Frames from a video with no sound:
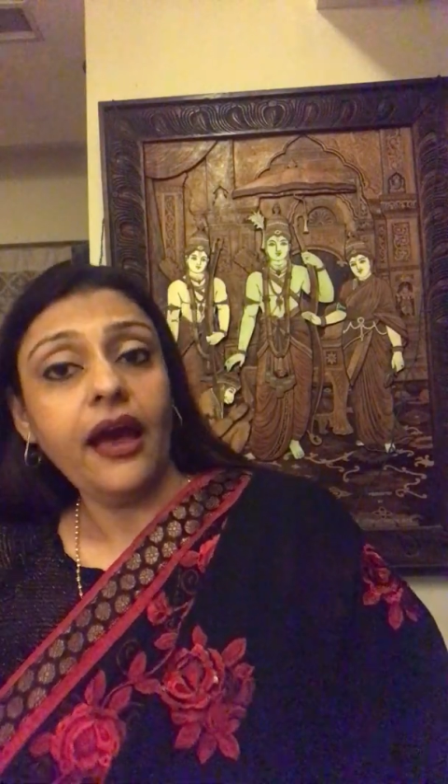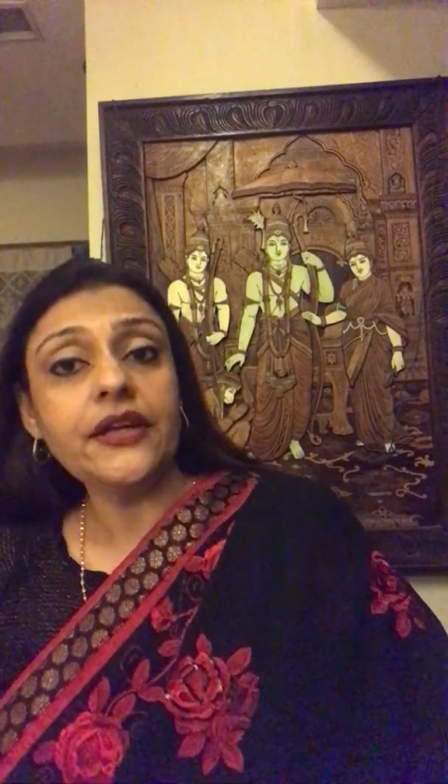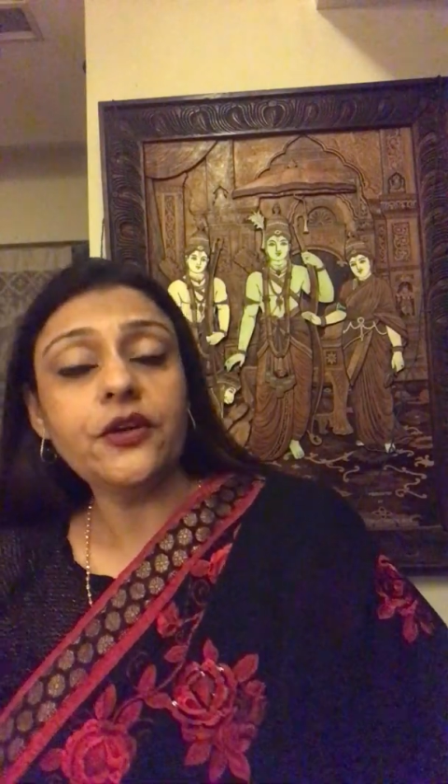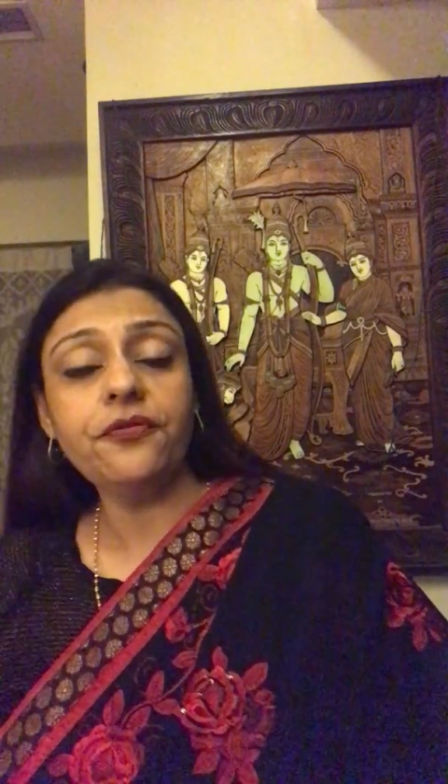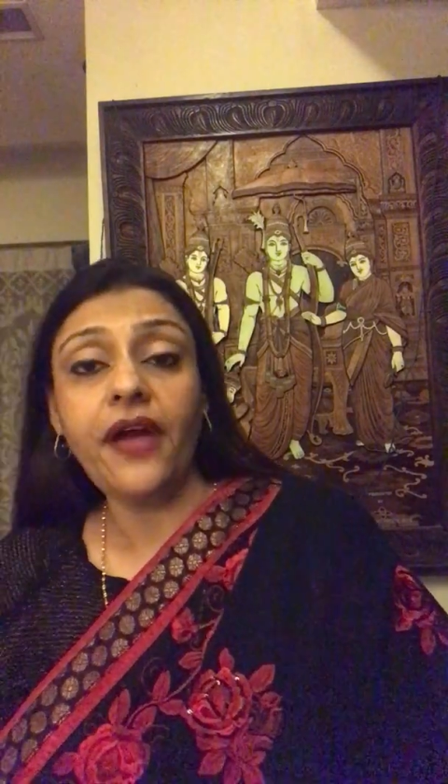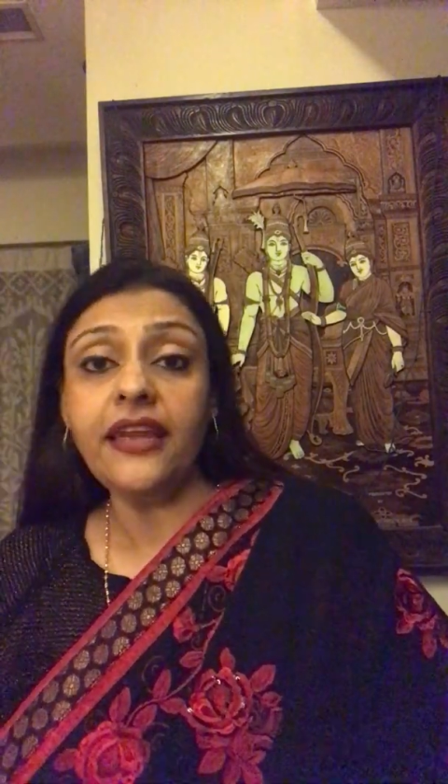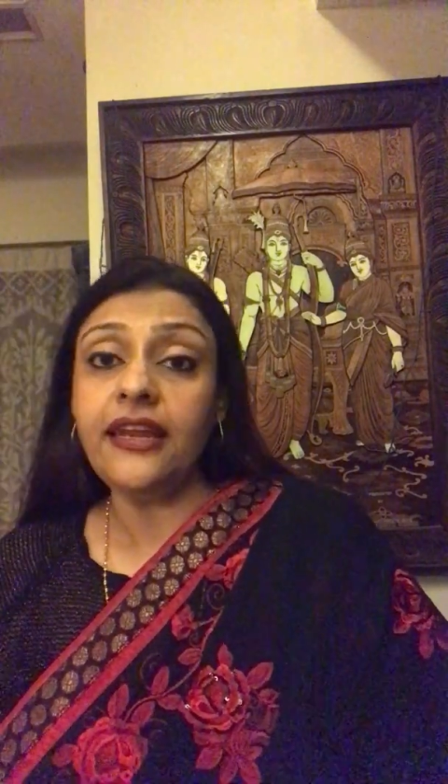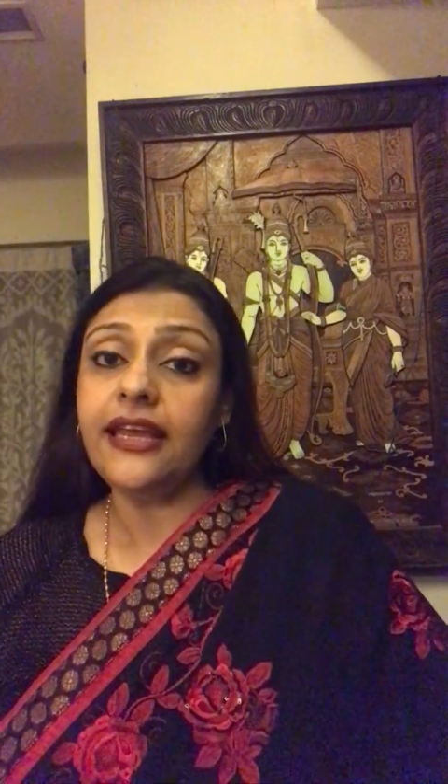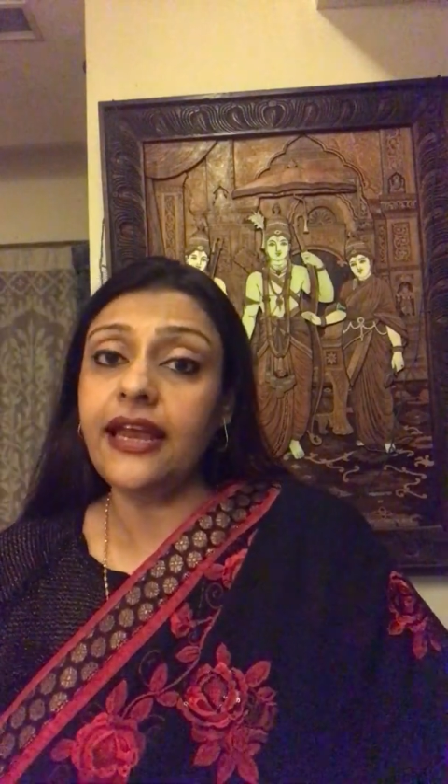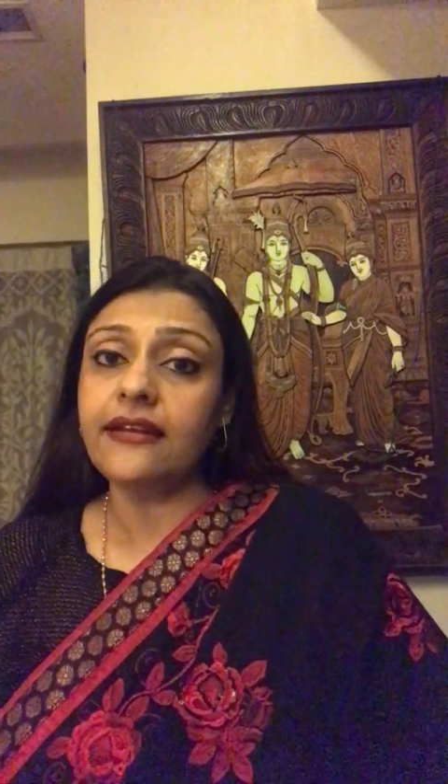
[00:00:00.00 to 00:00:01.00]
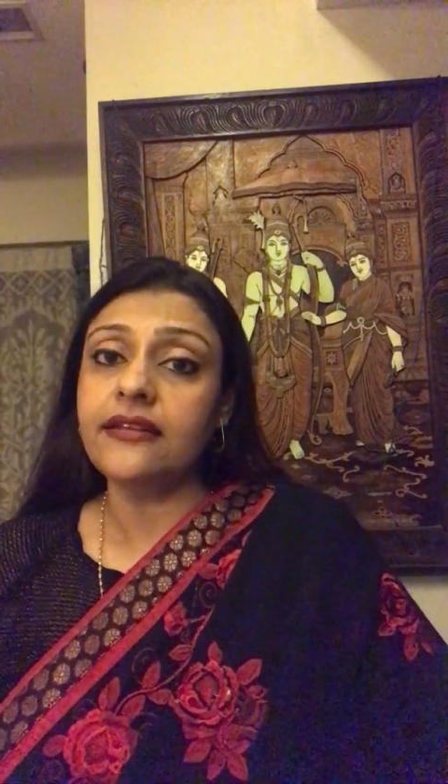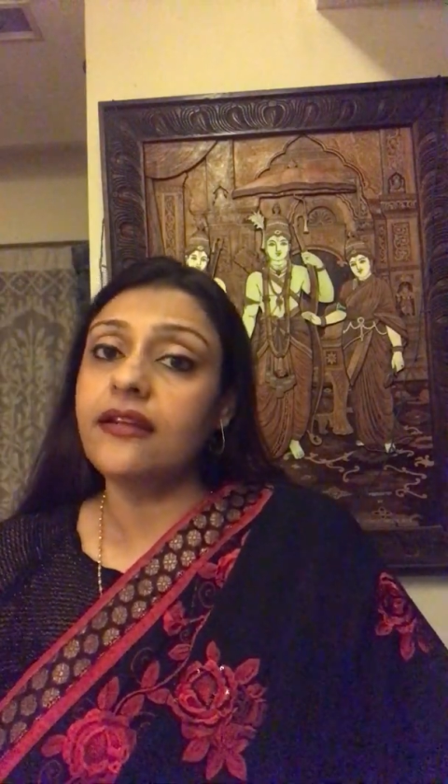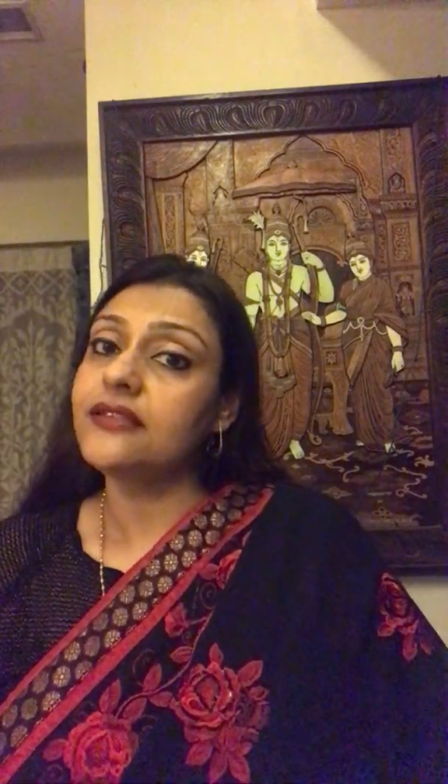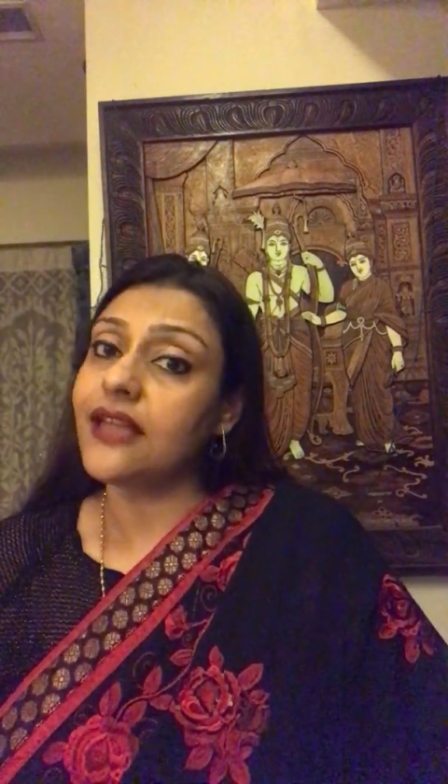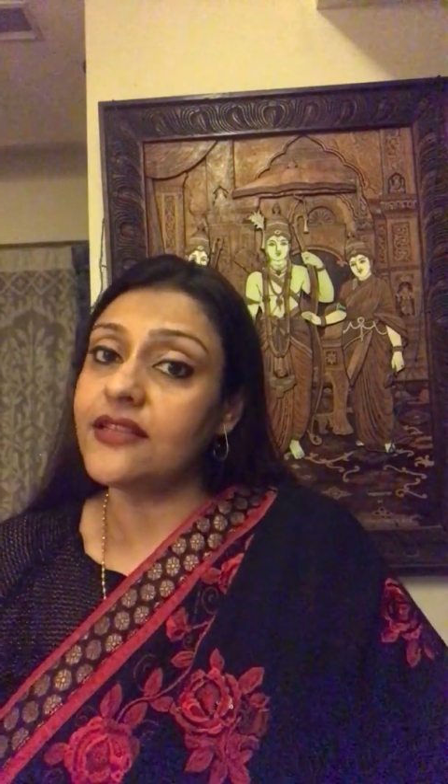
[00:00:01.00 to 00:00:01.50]
and you're finally getting
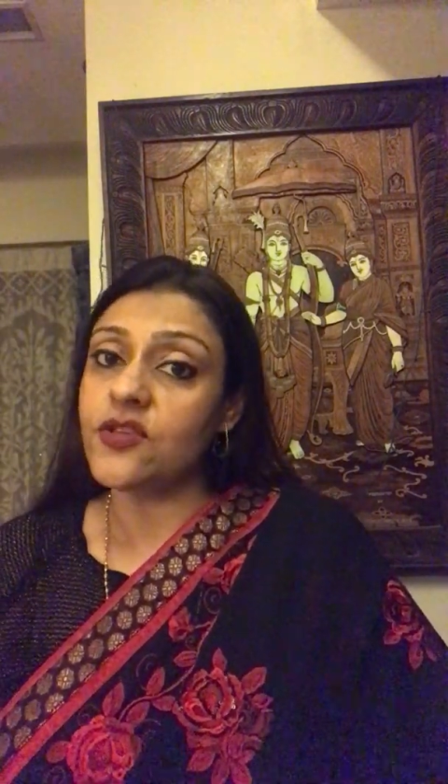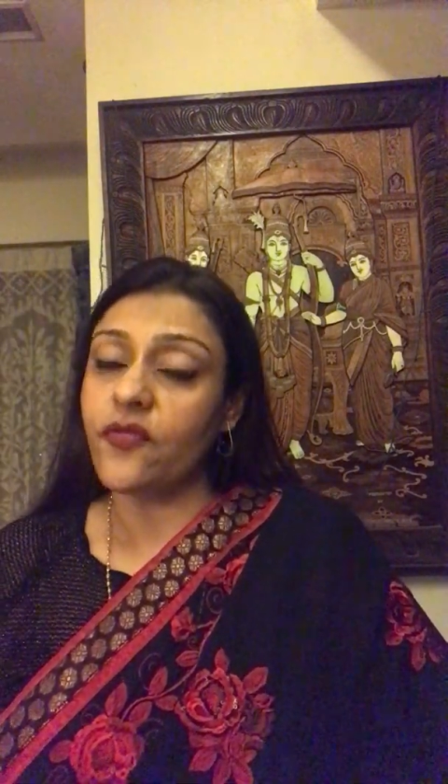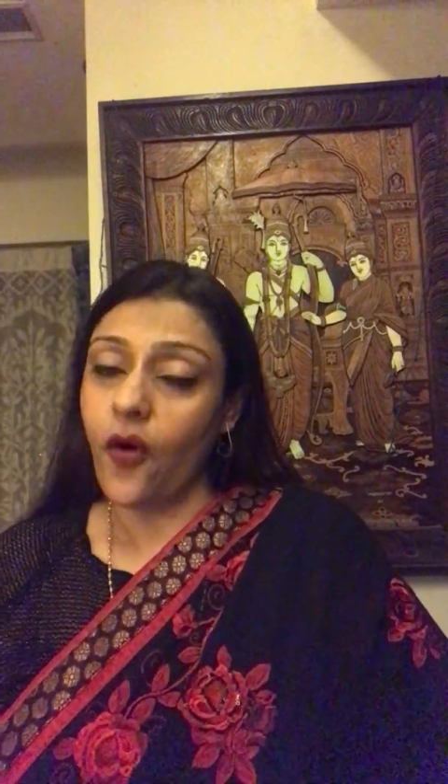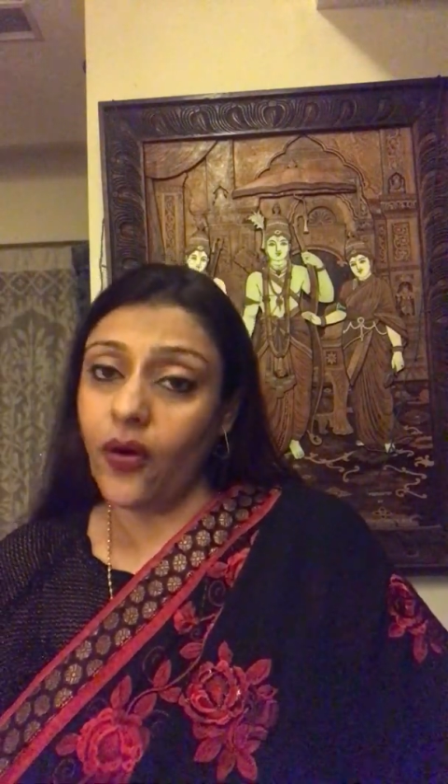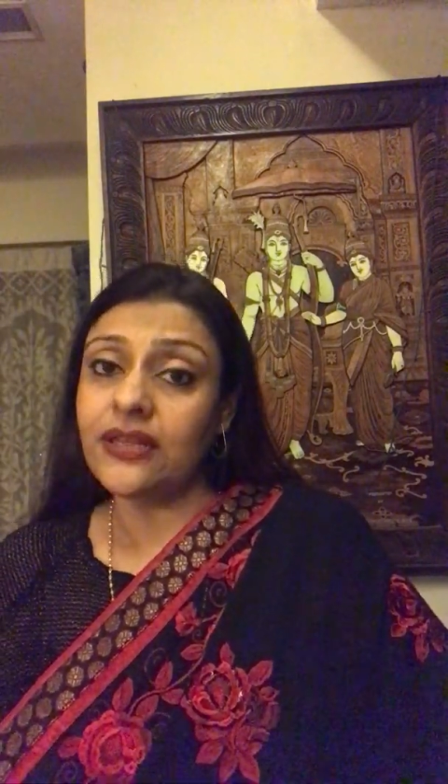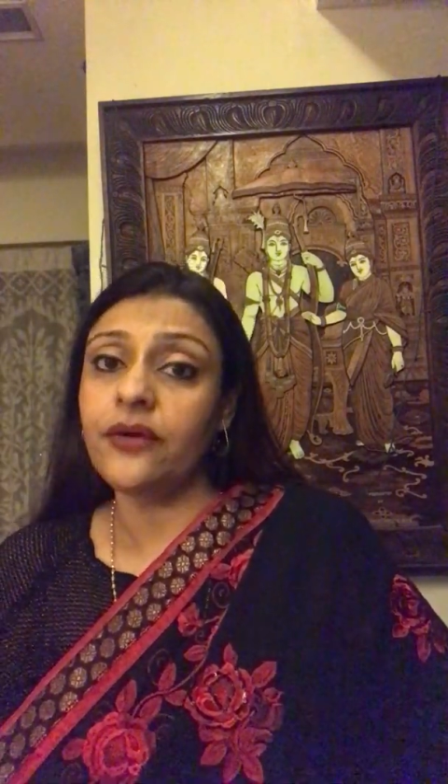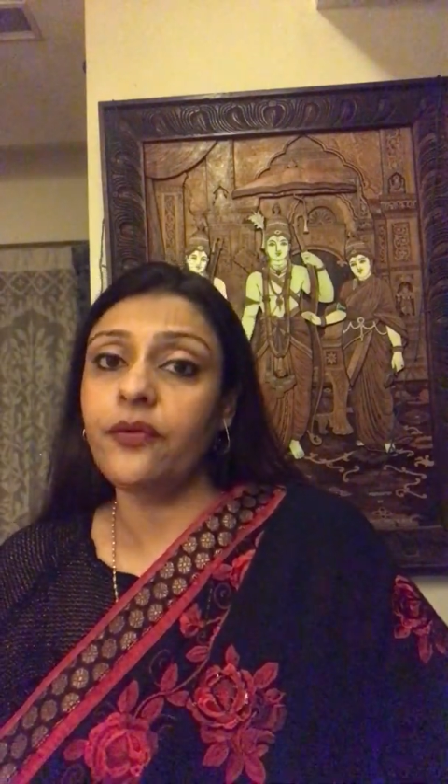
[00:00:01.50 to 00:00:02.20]
the results of all